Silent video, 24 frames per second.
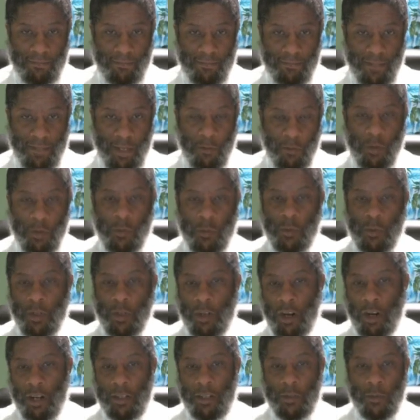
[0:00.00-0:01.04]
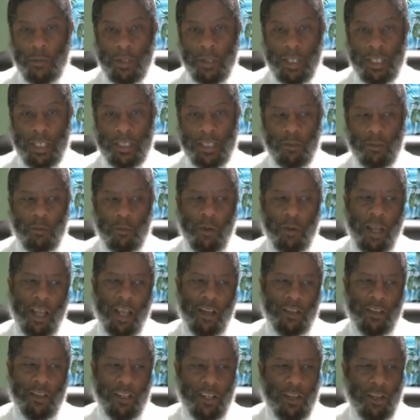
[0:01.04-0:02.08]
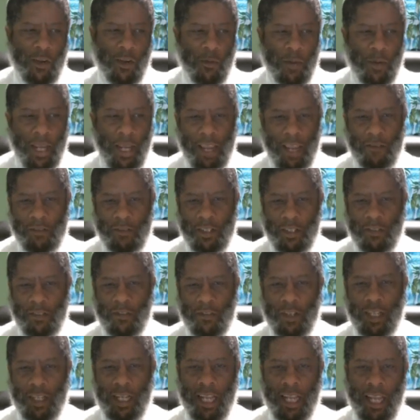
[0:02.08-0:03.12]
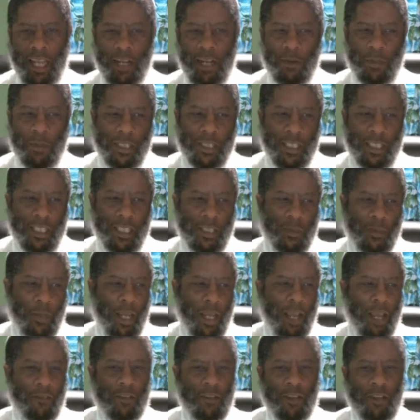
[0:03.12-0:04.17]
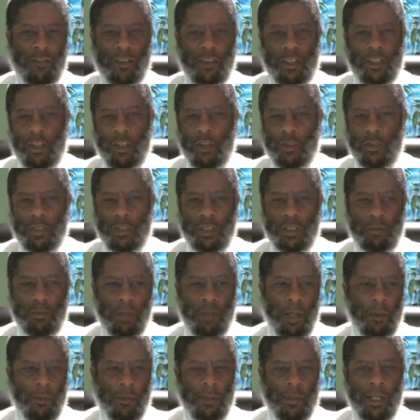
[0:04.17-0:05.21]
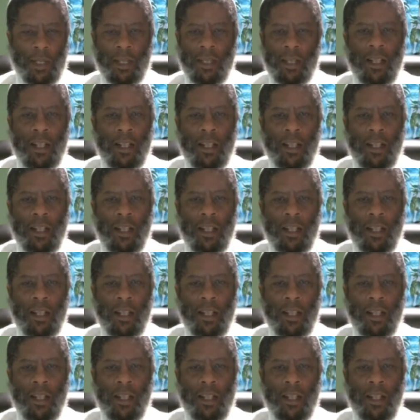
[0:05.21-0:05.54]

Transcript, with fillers: And with regard to religion, well, you know, we have different languages, we have different cultures, blah, blah, blah.